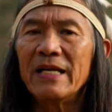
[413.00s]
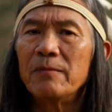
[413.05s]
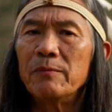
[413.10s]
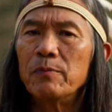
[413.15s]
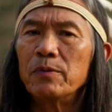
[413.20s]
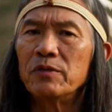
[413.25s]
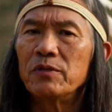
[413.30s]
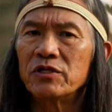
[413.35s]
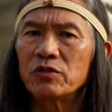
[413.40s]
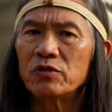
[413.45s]

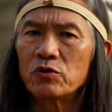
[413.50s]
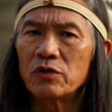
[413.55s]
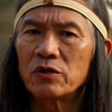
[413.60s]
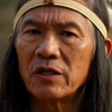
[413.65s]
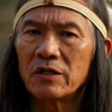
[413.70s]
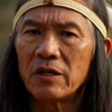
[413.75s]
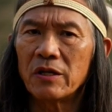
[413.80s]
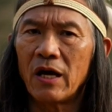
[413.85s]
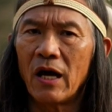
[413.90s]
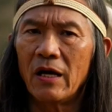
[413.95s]
leap years into
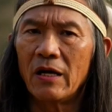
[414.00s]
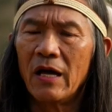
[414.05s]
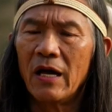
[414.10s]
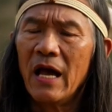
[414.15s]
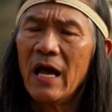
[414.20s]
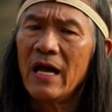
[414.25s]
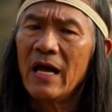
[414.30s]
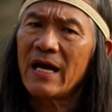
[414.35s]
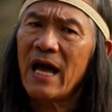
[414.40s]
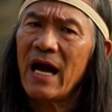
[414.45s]
account,
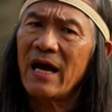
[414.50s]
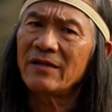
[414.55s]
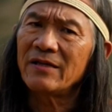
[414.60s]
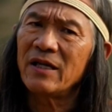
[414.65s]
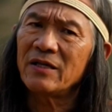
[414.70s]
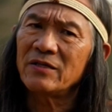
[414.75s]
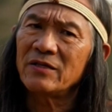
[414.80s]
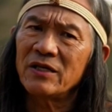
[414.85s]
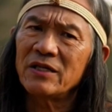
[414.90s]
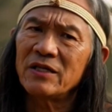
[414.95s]
the
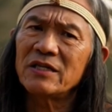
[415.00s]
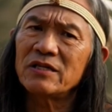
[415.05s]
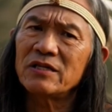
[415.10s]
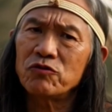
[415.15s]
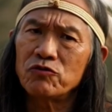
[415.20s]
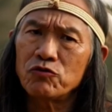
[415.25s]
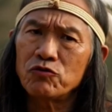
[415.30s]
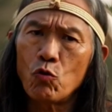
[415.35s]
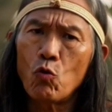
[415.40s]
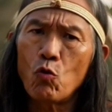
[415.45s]
calendar dates
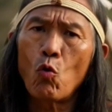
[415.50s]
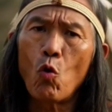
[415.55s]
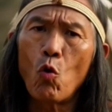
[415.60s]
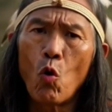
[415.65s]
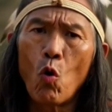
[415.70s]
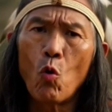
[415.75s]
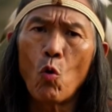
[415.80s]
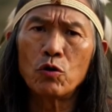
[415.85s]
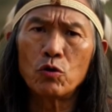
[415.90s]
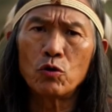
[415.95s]
shift
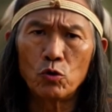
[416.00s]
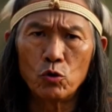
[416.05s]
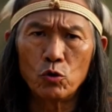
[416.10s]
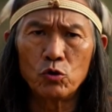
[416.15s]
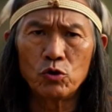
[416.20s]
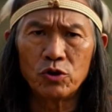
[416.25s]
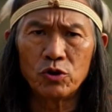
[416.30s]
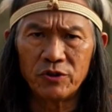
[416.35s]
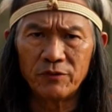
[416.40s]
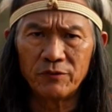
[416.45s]
forward with the
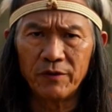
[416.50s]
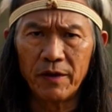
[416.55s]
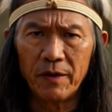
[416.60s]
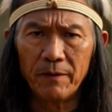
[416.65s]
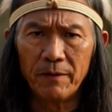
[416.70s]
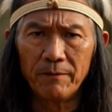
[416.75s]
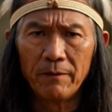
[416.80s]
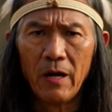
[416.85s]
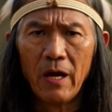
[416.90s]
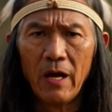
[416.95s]
lunar shift.
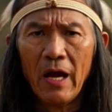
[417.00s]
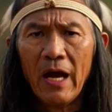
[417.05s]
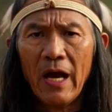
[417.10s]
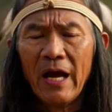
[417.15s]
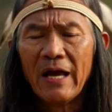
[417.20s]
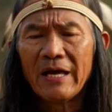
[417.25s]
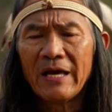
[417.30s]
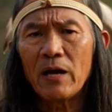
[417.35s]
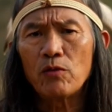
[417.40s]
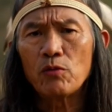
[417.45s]

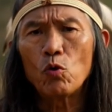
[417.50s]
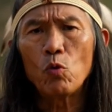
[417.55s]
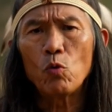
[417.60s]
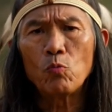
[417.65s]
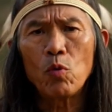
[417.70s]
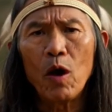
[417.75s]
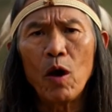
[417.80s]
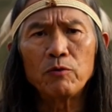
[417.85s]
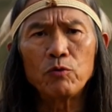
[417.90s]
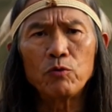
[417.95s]
NASA
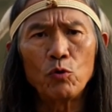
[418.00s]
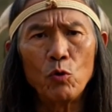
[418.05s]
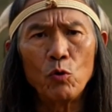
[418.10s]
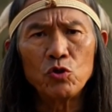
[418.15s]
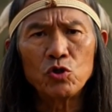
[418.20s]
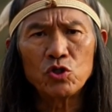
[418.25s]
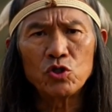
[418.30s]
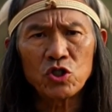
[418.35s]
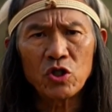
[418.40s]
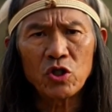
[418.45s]
reports that
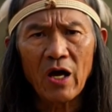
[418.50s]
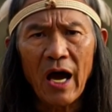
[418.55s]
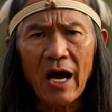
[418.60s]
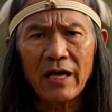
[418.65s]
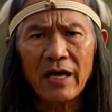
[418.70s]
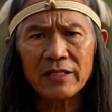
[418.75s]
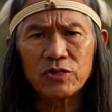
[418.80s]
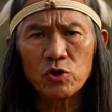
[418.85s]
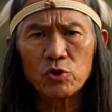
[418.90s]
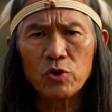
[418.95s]
Voyager's
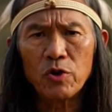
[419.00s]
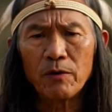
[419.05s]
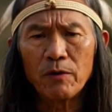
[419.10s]
clock shows a